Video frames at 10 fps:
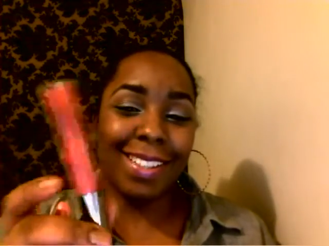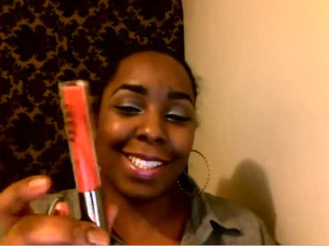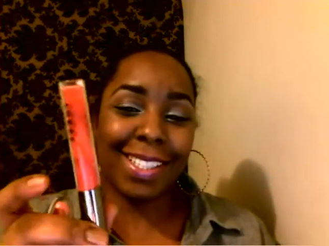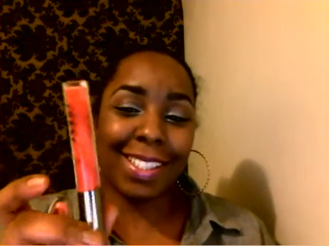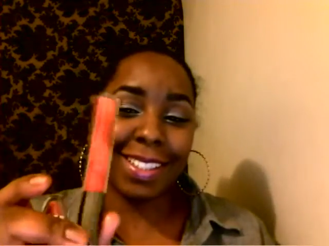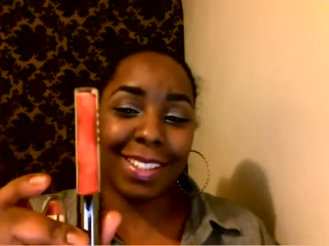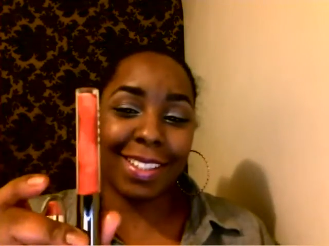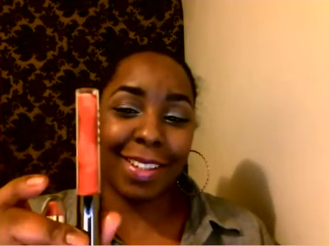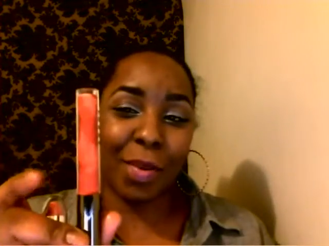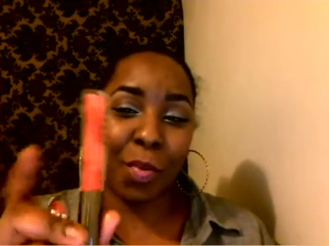Listen,
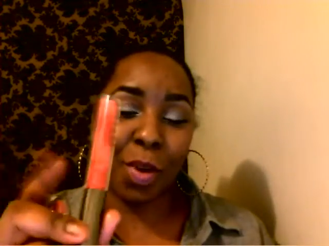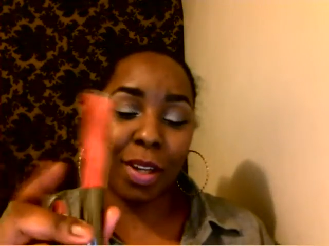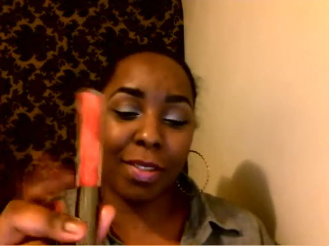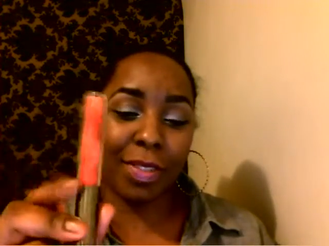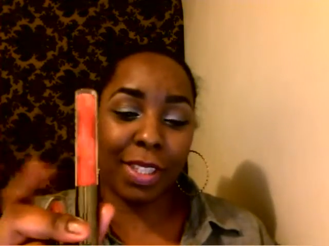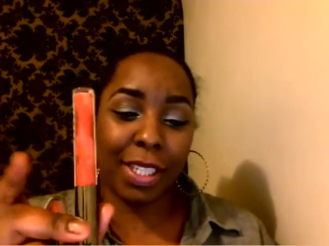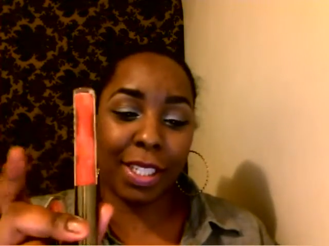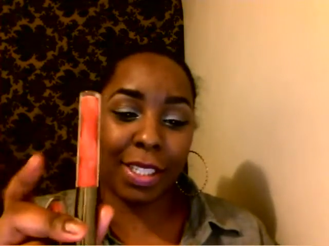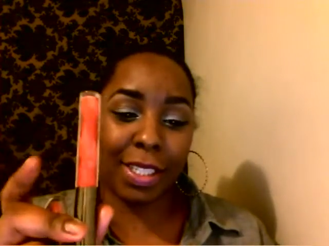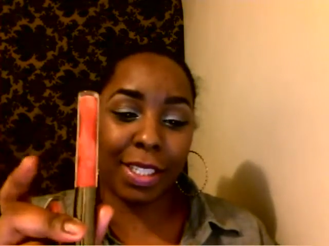one of
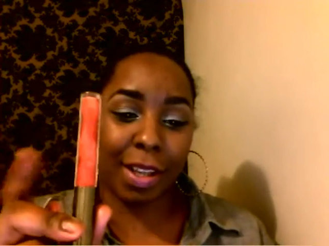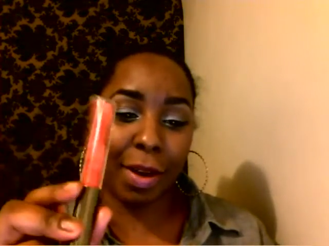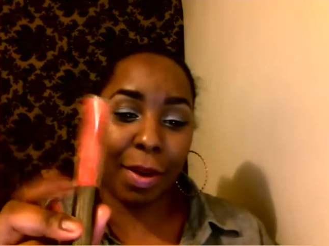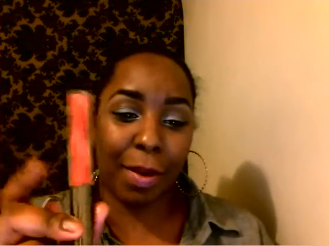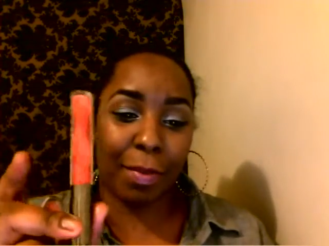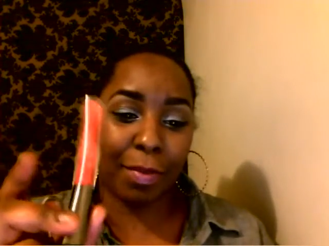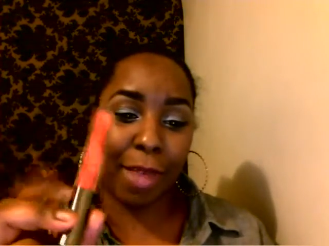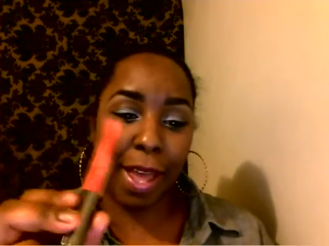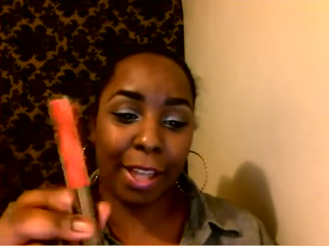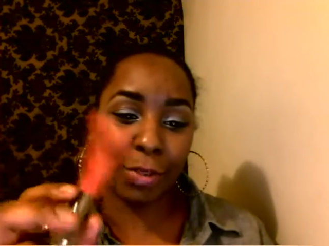these um
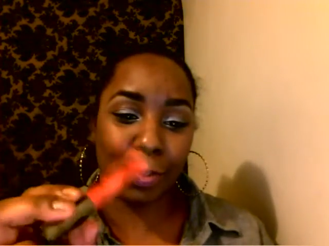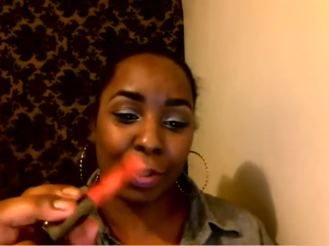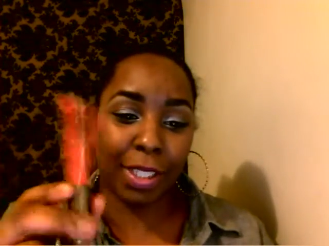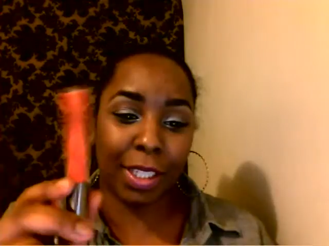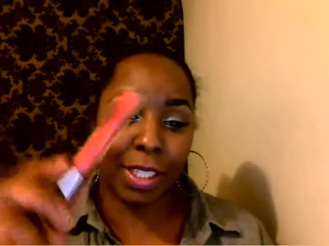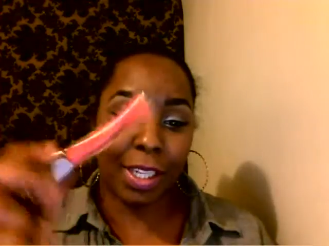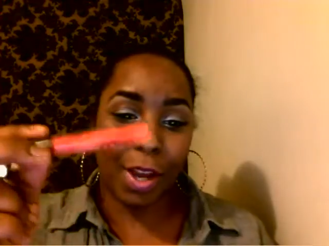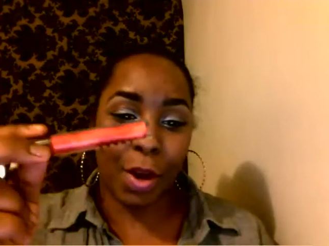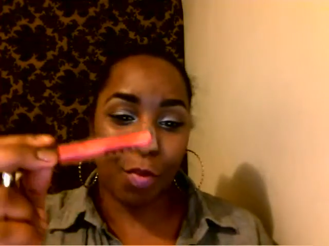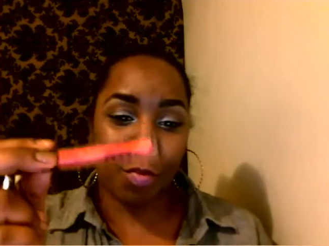actually
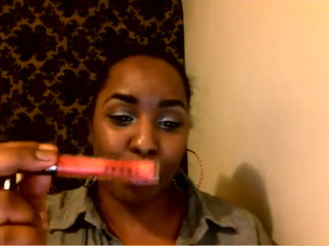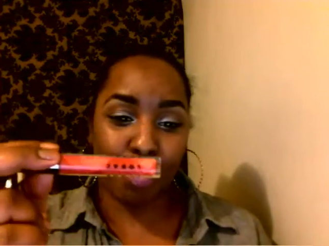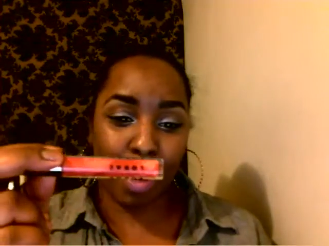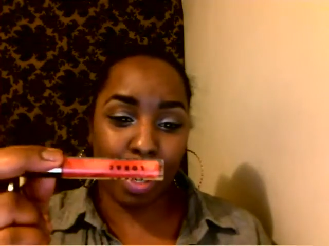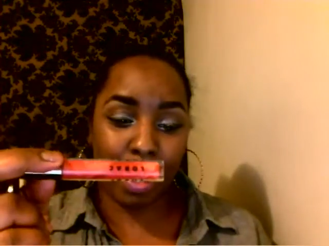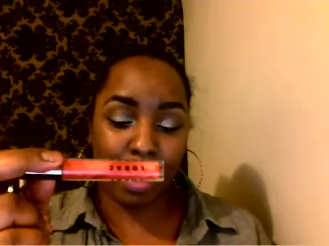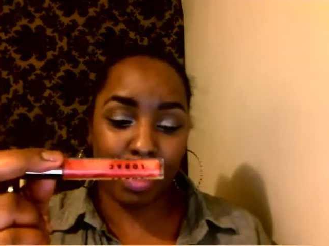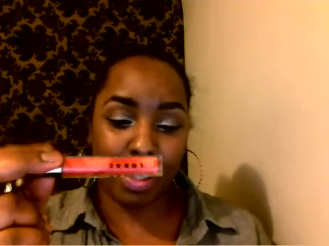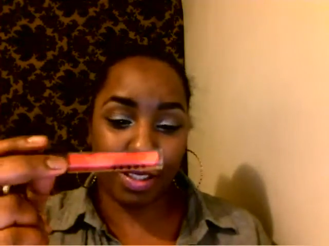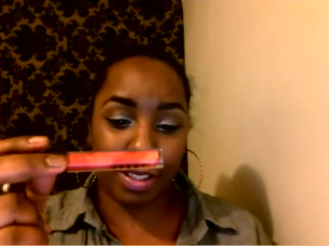
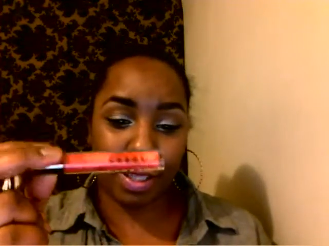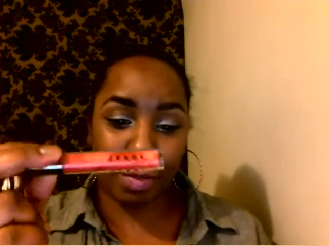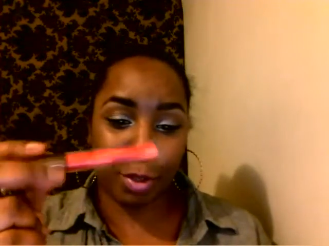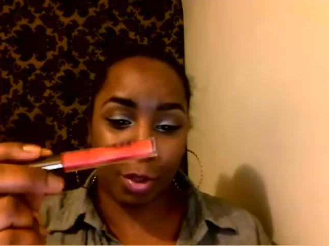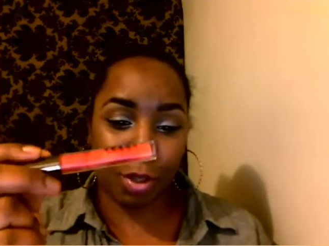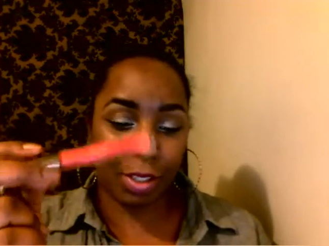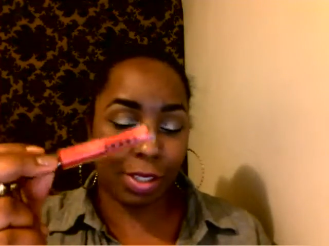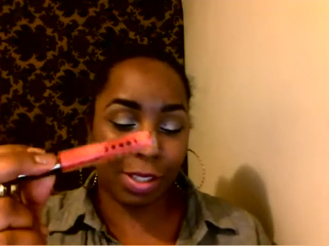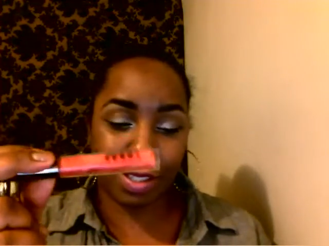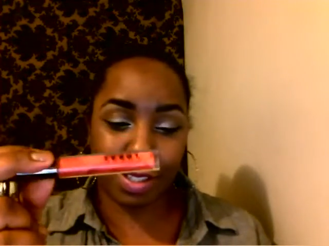red lip
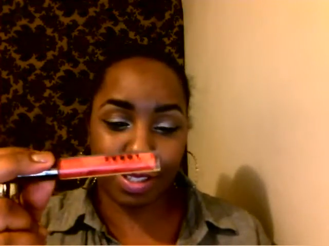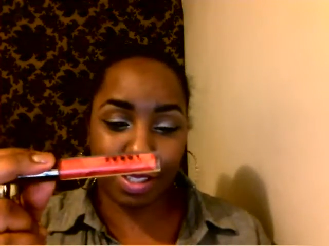glosses.